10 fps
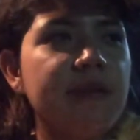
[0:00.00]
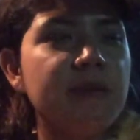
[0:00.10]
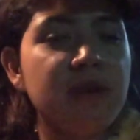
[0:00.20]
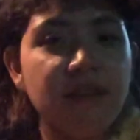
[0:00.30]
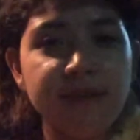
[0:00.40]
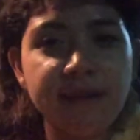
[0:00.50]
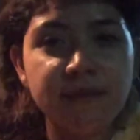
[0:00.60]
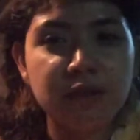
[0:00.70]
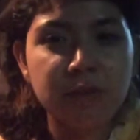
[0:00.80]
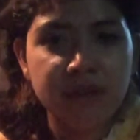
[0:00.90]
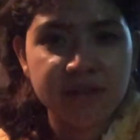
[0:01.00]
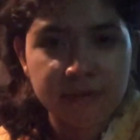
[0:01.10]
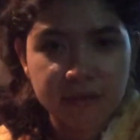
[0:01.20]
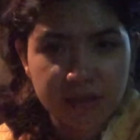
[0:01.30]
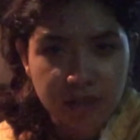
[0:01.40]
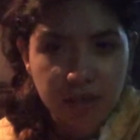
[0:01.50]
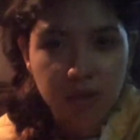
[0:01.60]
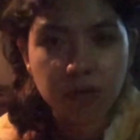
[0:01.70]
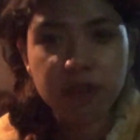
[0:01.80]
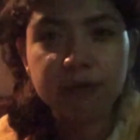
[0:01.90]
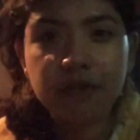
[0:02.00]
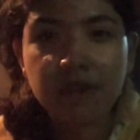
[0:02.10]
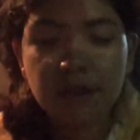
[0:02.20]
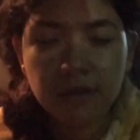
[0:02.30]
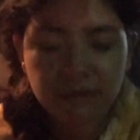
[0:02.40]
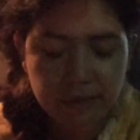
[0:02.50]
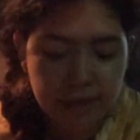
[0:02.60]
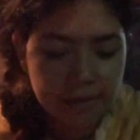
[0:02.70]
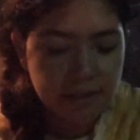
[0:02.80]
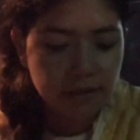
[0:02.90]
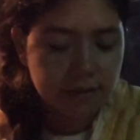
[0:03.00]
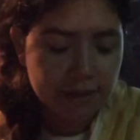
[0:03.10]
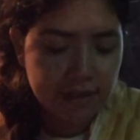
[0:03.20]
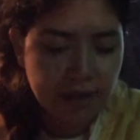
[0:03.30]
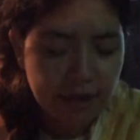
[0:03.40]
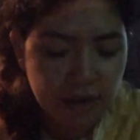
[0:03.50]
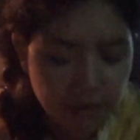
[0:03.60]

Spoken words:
the police officer, he goes up to the railing of the stair, and